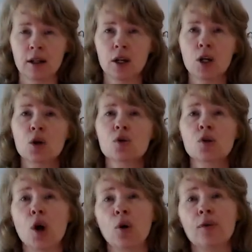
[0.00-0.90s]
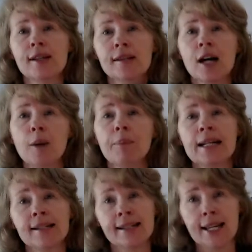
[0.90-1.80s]
So this company
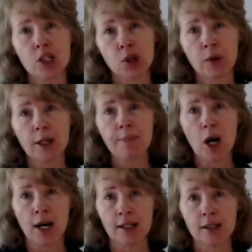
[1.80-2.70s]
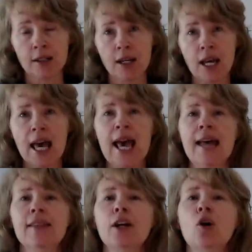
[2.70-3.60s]
is issuing a bond and
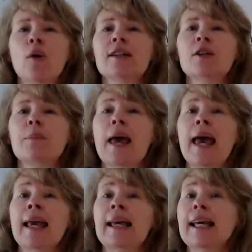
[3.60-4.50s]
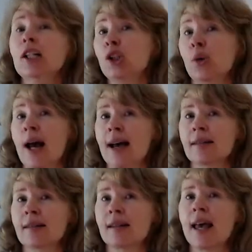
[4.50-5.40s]
they're going to pay
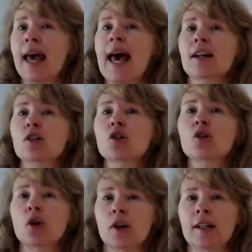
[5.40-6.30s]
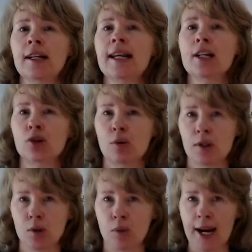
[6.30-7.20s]
interest at a certain
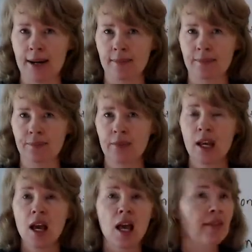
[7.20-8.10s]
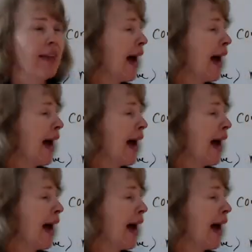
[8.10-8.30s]
interest rate. That